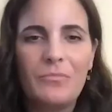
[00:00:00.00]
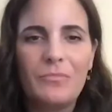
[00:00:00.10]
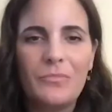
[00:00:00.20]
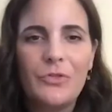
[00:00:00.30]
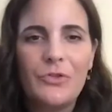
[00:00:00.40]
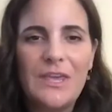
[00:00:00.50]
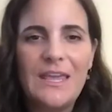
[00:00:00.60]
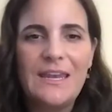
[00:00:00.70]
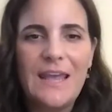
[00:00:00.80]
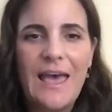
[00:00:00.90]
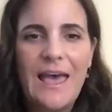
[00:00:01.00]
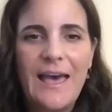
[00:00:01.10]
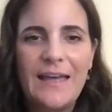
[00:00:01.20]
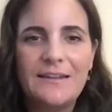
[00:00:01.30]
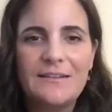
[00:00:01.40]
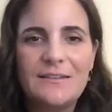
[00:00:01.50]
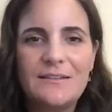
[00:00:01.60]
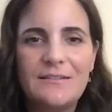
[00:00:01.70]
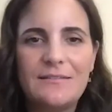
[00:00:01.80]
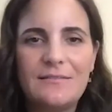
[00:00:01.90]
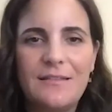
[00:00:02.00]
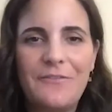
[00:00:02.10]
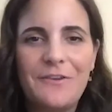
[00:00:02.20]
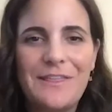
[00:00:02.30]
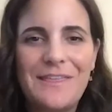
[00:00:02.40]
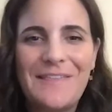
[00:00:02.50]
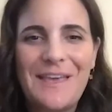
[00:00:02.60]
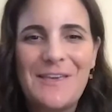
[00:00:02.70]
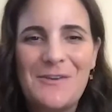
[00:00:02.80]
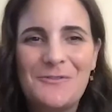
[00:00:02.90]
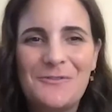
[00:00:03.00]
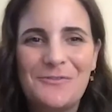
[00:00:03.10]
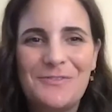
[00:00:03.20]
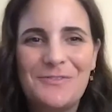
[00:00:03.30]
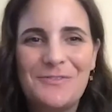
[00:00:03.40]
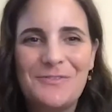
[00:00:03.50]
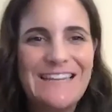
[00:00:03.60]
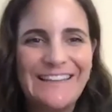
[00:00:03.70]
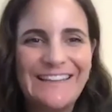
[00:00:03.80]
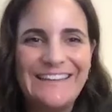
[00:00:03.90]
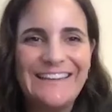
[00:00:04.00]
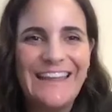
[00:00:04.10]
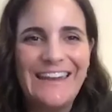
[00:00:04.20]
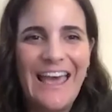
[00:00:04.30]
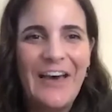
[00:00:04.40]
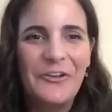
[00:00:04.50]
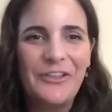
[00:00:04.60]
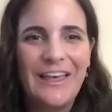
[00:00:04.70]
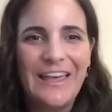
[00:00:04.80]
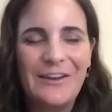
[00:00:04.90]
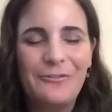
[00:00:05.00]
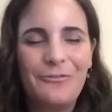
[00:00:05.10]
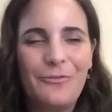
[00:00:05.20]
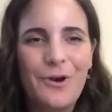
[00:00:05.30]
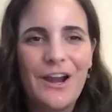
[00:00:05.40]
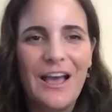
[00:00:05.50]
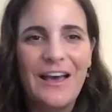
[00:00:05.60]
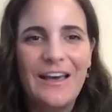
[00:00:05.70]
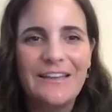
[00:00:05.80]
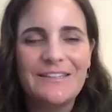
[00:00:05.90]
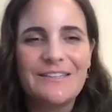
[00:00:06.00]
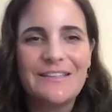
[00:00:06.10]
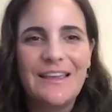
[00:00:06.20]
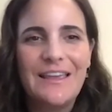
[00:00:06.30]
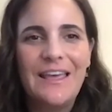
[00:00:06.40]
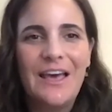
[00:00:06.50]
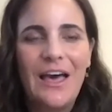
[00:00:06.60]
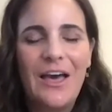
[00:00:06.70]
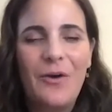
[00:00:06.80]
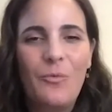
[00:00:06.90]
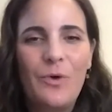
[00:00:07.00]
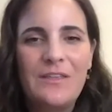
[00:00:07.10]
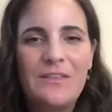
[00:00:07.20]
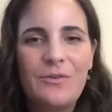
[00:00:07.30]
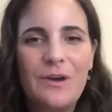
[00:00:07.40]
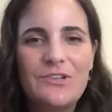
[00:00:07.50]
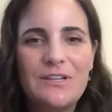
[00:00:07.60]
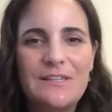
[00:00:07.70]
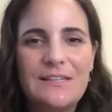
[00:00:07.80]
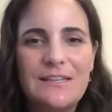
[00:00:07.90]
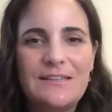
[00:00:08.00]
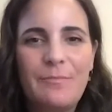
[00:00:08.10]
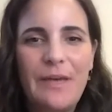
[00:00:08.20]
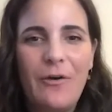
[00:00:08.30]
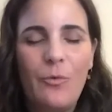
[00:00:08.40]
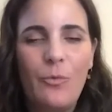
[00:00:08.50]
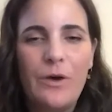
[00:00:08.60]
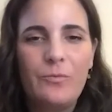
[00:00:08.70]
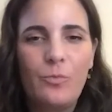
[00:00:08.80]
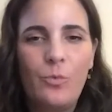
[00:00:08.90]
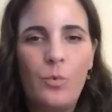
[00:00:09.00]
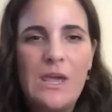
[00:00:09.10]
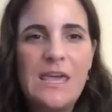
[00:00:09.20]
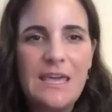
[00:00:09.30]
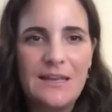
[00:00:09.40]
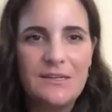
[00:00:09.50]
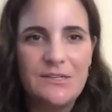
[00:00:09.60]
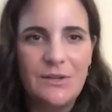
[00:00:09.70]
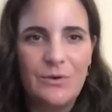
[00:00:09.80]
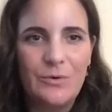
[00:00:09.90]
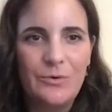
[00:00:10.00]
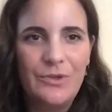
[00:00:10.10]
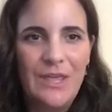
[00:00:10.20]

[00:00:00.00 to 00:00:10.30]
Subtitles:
Looking at everything that you've detailed and outlined for us, one of the questions is about what we can do.